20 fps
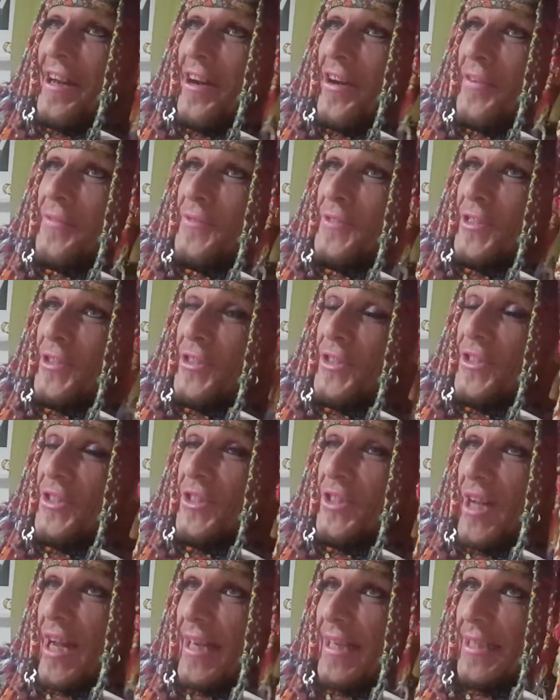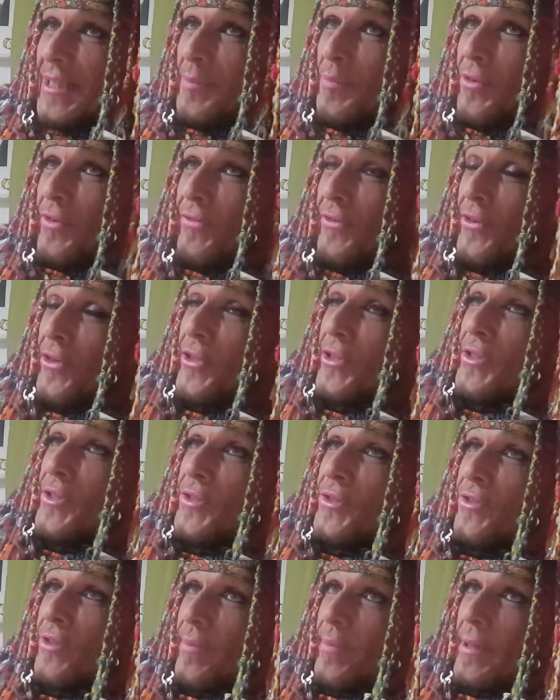I've just sacked my foot as a
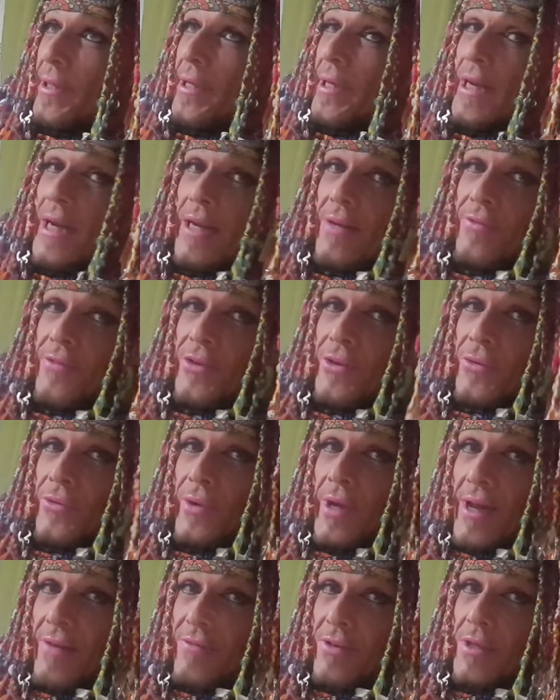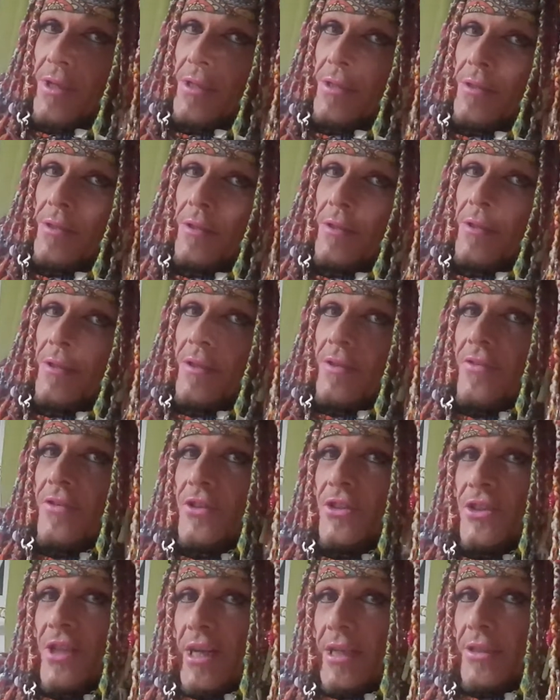stripper. Have you ever
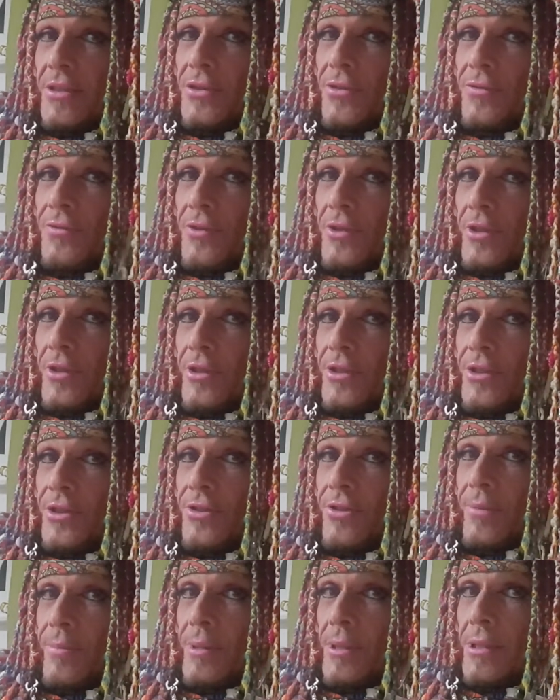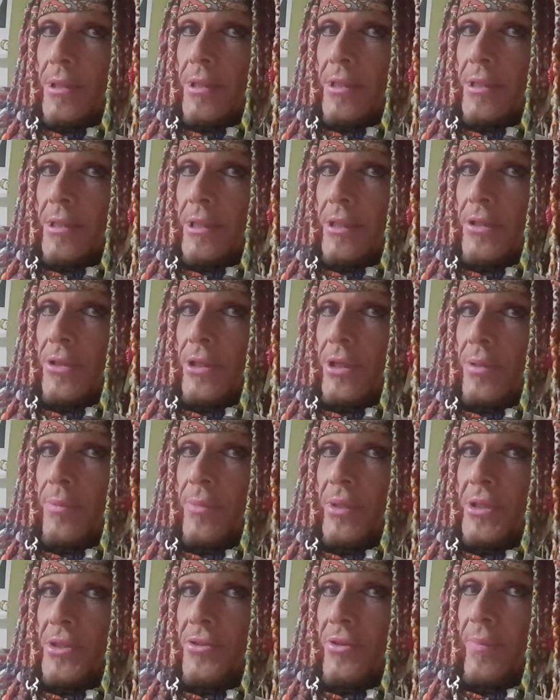sacked your foot as a stripper and said, you can't
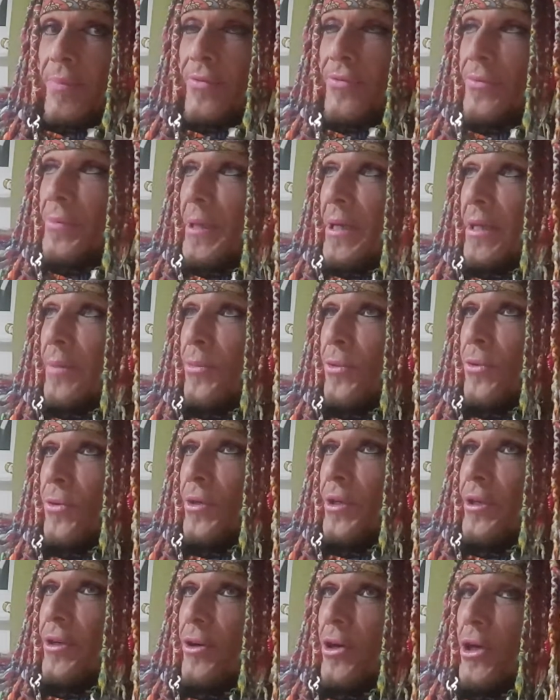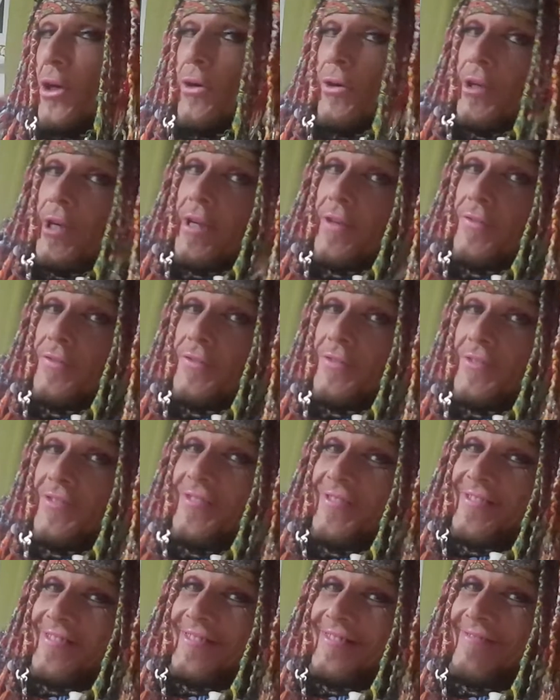be a stripper for me anymore, you're not hot enough.
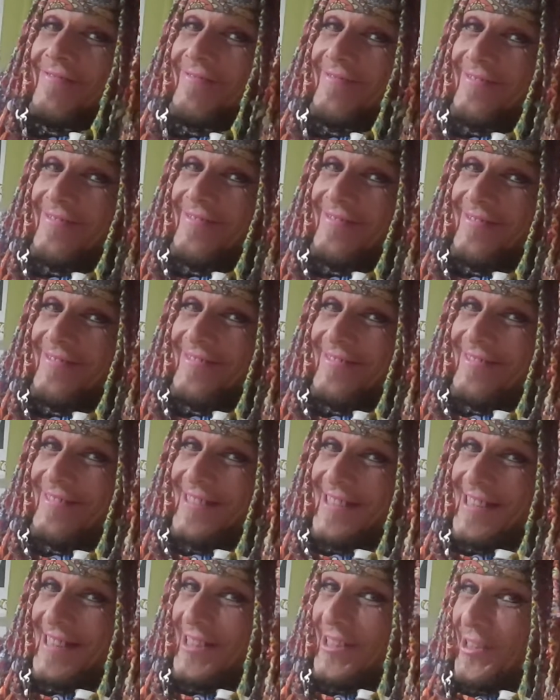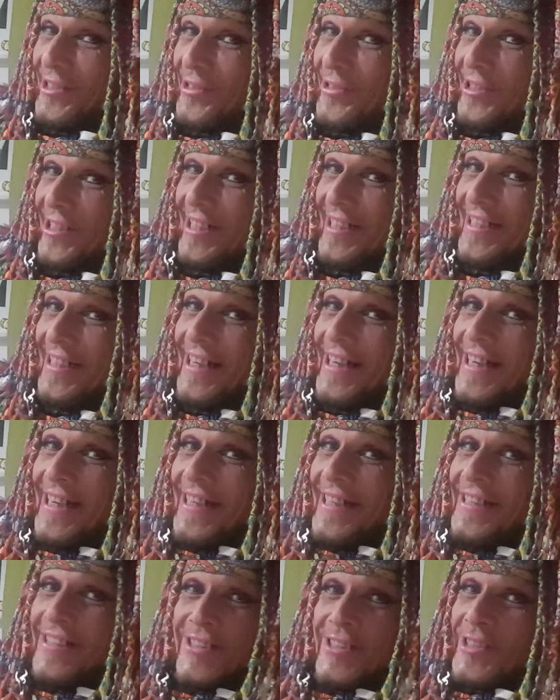Sorry,
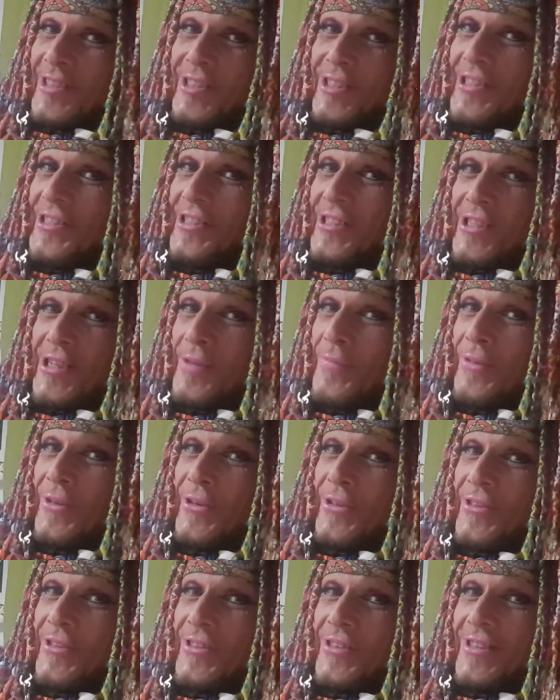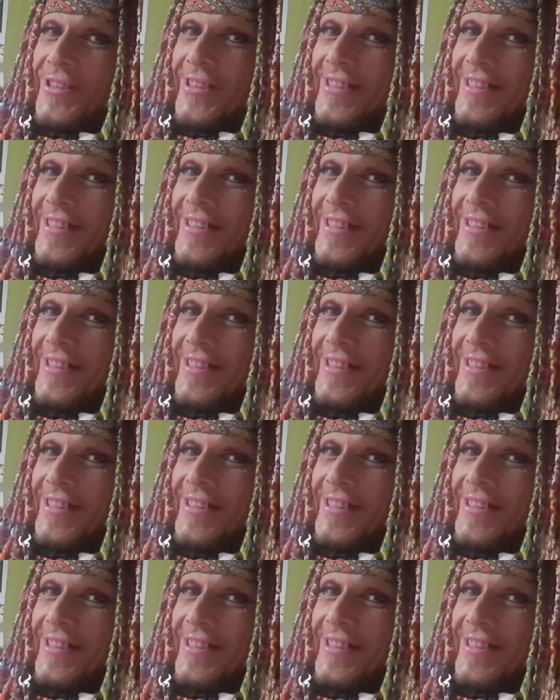you just don't turn me on.